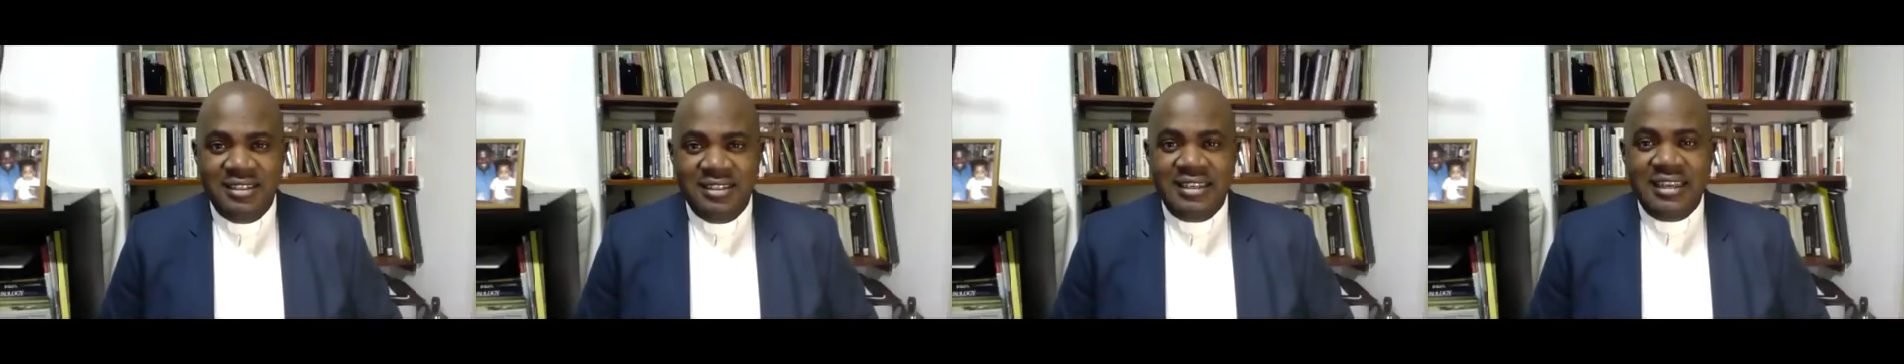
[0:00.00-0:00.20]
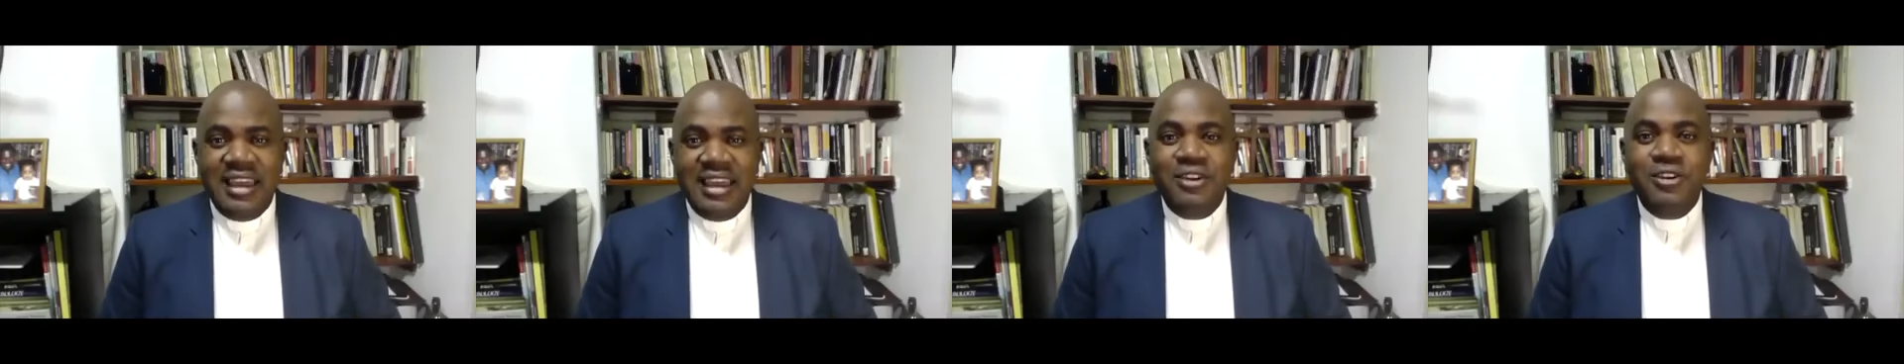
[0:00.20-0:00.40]

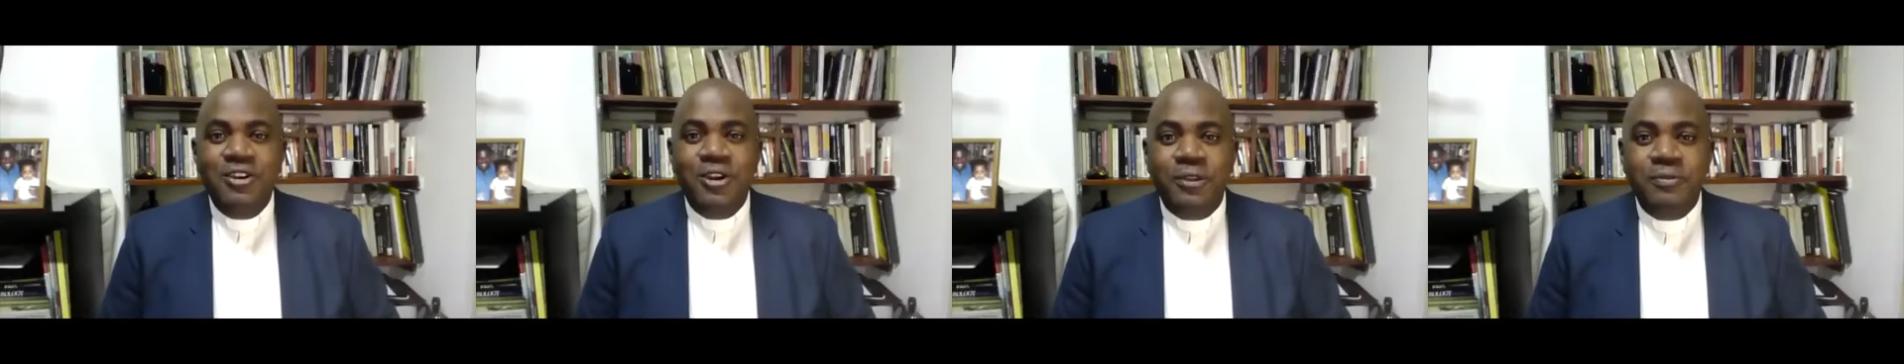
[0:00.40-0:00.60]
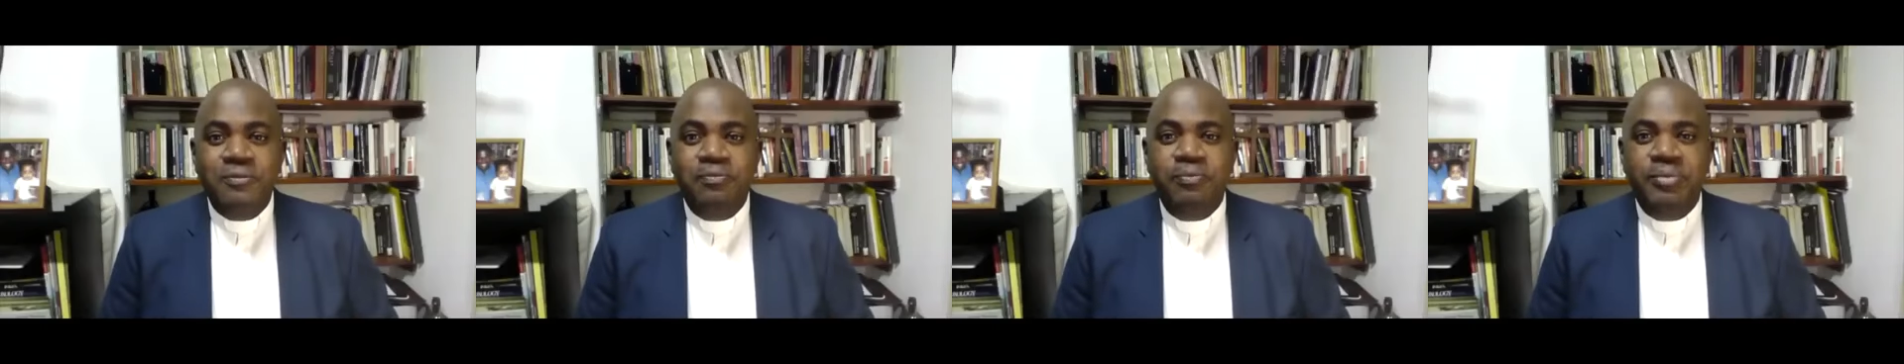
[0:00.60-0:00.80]

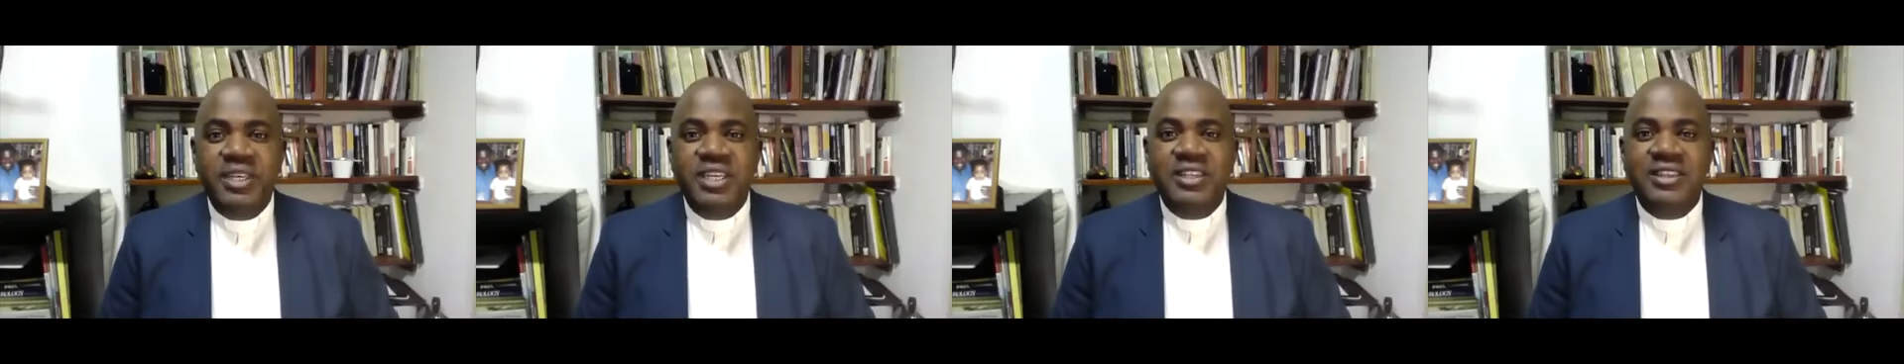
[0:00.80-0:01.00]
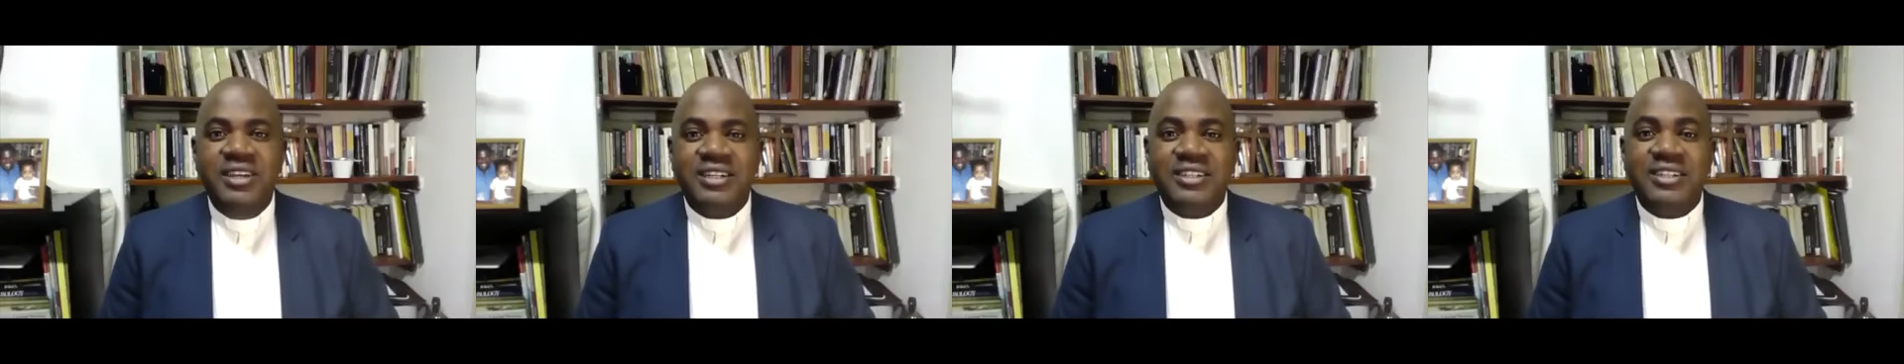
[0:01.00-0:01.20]
cannot
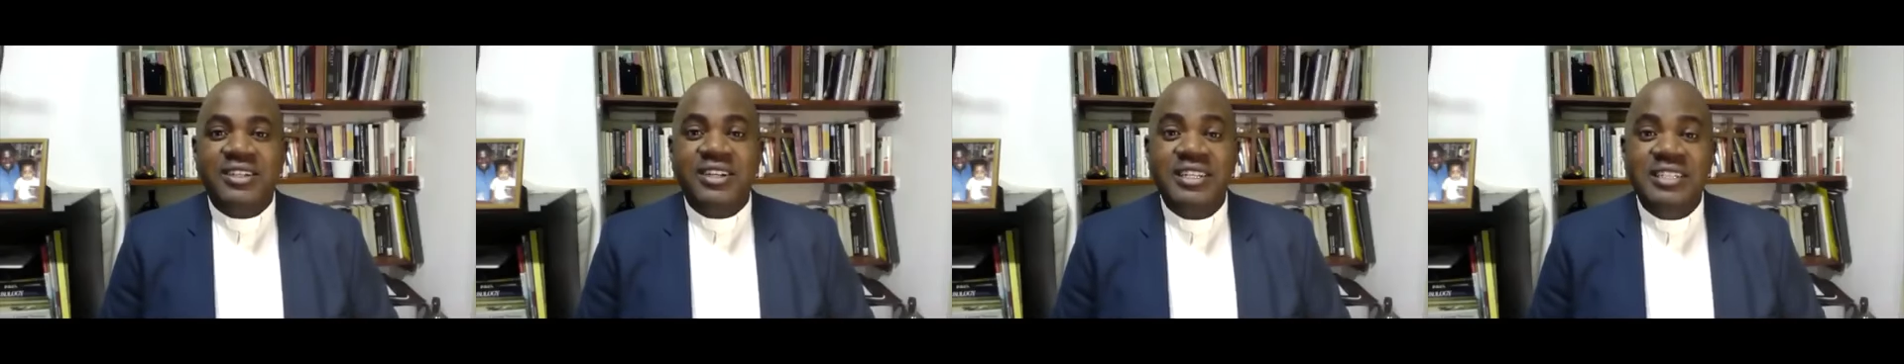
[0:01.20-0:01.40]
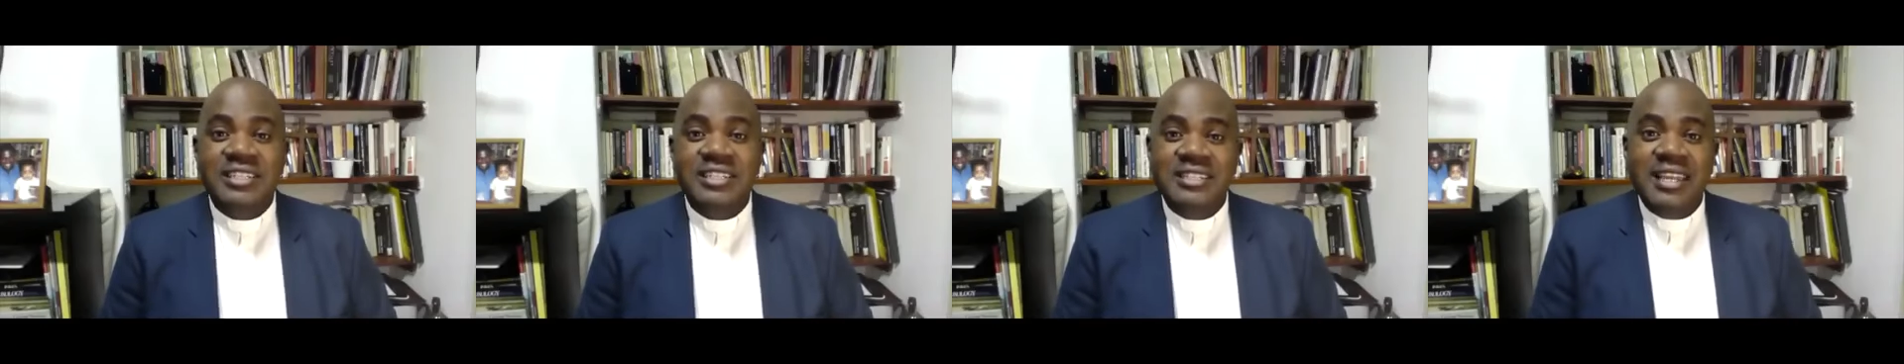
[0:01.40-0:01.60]
be the
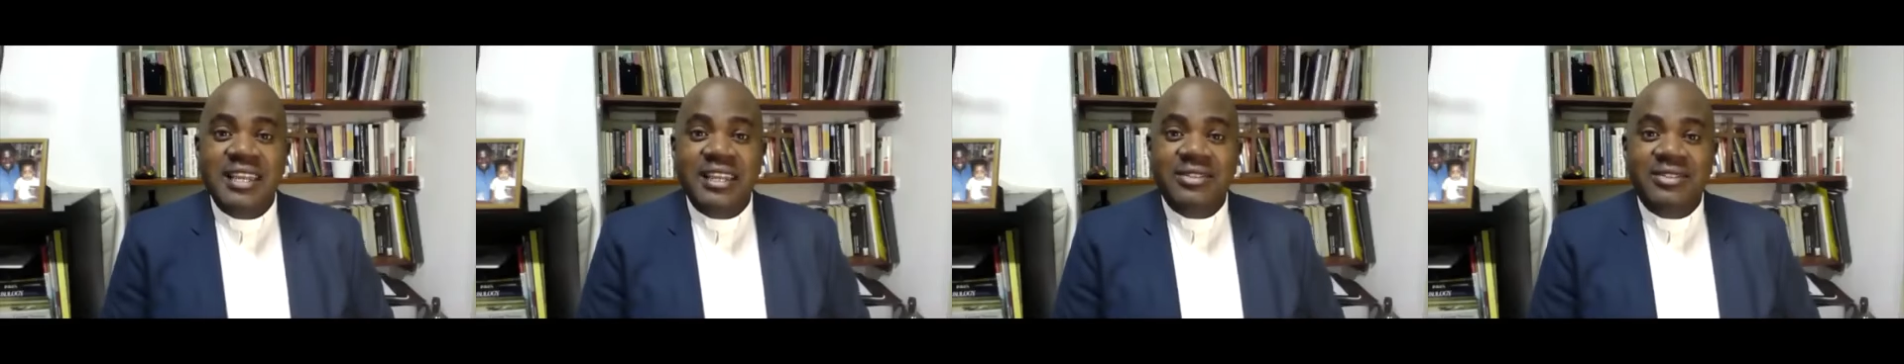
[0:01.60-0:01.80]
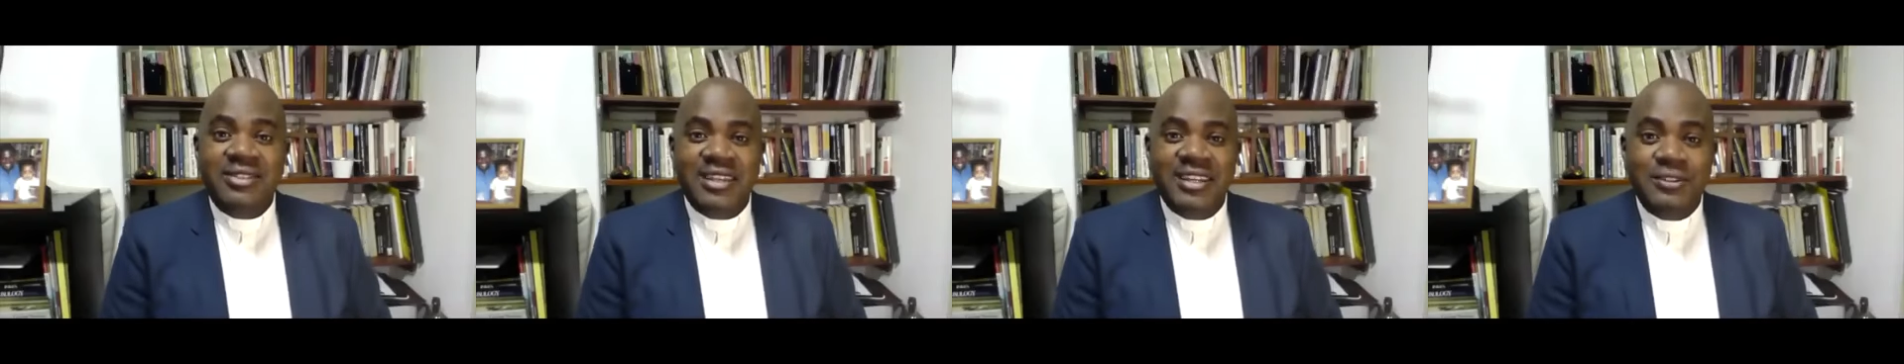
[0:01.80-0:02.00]

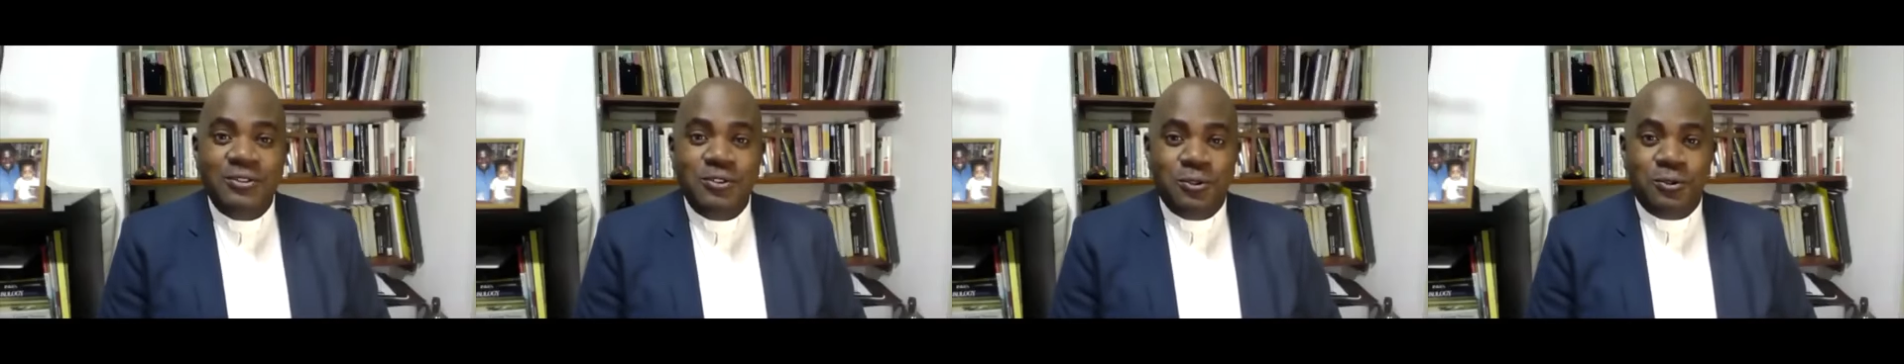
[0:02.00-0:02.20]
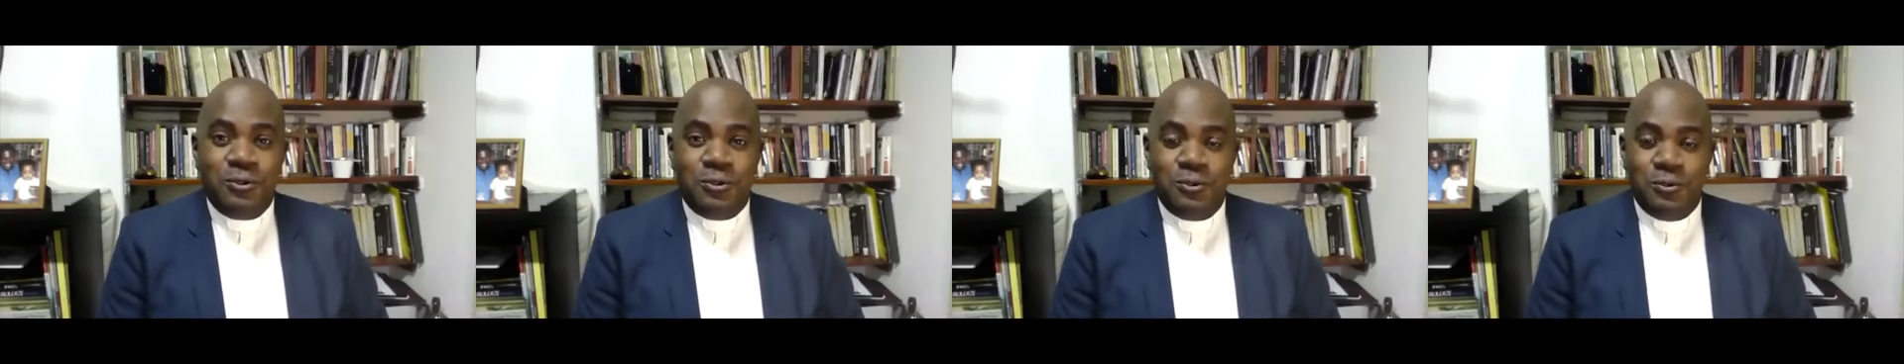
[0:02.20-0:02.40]
Christian thing
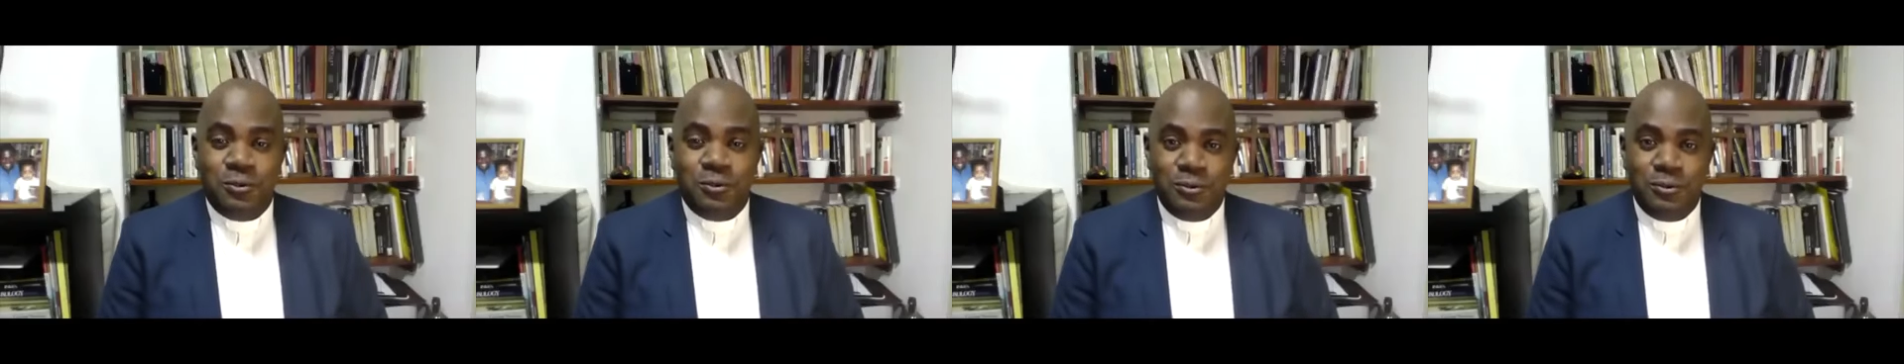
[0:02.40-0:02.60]
to do.